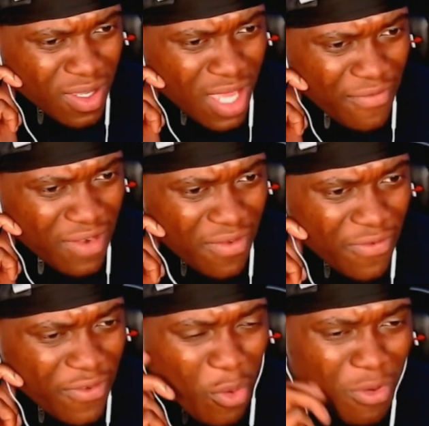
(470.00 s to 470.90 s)
I've never
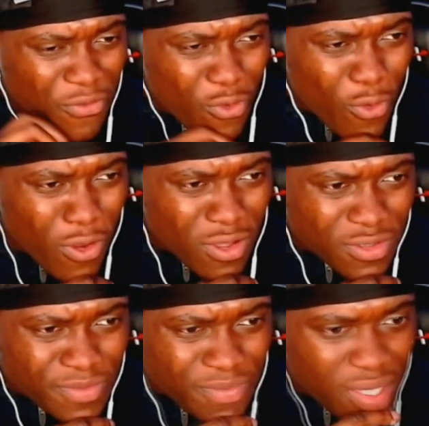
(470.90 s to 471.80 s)
felt before.
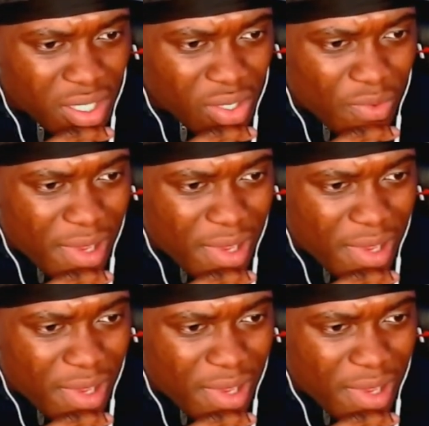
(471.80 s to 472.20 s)
What